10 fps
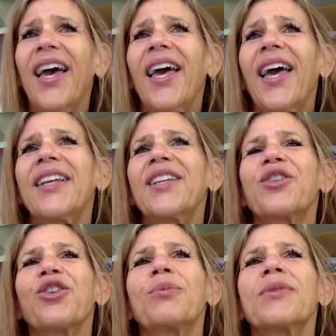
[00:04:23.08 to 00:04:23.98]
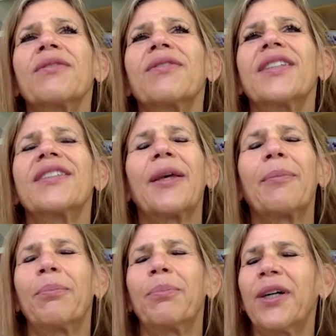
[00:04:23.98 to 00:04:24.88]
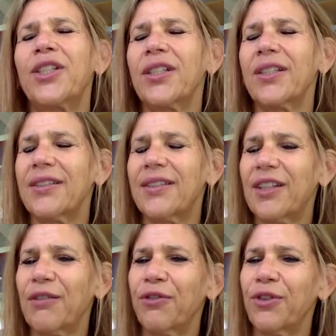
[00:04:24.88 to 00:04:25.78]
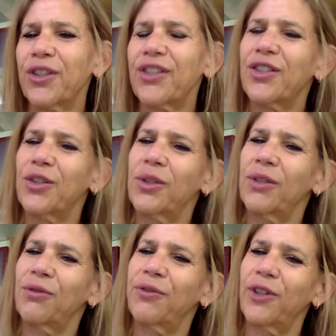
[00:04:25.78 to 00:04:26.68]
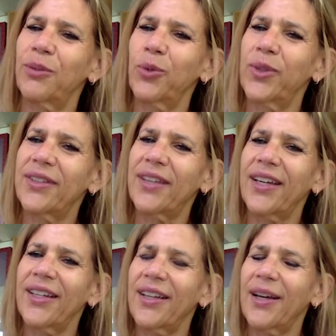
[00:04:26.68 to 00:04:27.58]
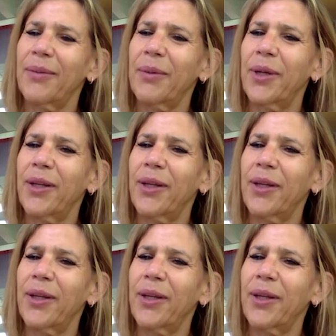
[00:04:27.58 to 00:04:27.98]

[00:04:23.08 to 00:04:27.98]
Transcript: And in terms of just like budget and stuff for a student film, was that, I mean,